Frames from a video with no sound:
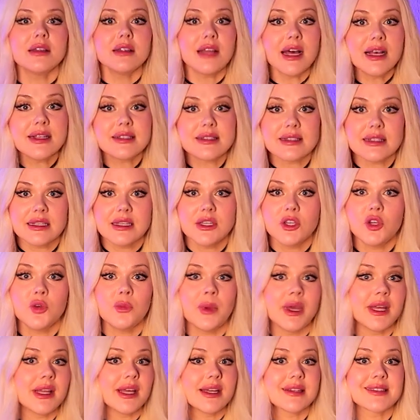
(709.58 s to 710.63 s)
Lastly, you
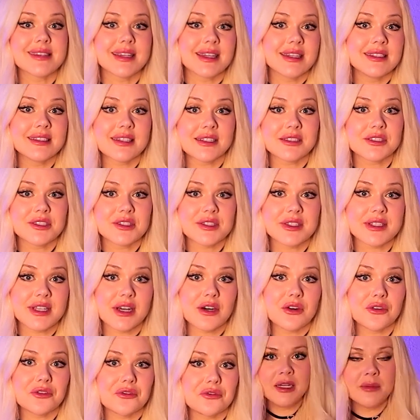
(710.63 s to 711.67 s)
may like to conduct
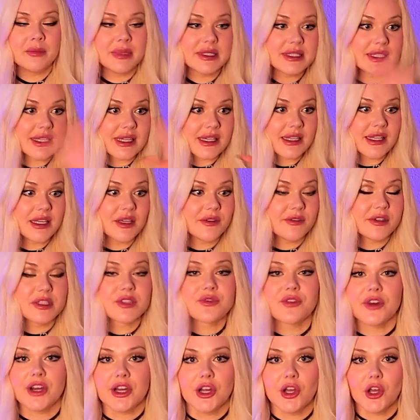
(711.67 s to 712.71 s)
yourself, particularly if it's
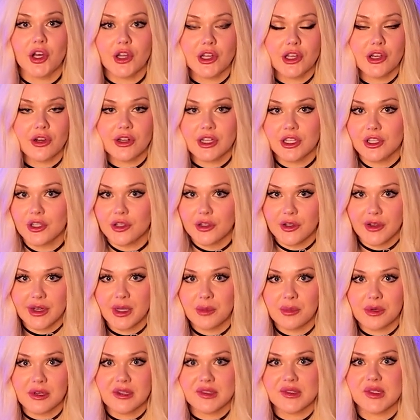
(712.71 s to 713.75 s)
very early on in your
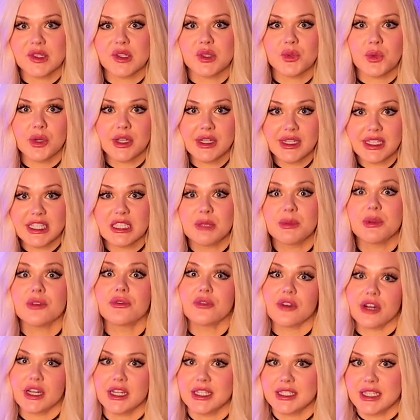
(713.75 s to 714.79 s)
learning process where you need to be
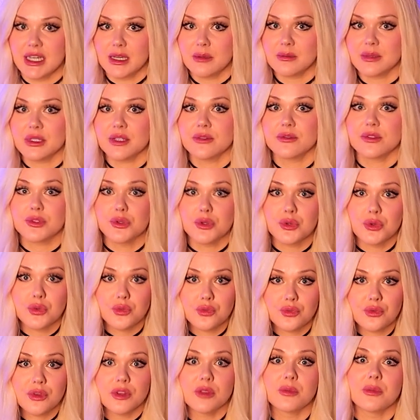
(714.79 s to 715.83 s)
very attentive to
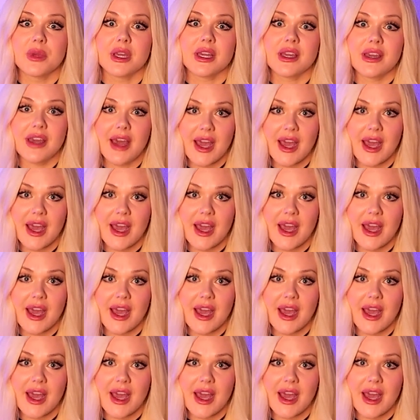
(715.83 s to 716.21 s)
rhythmic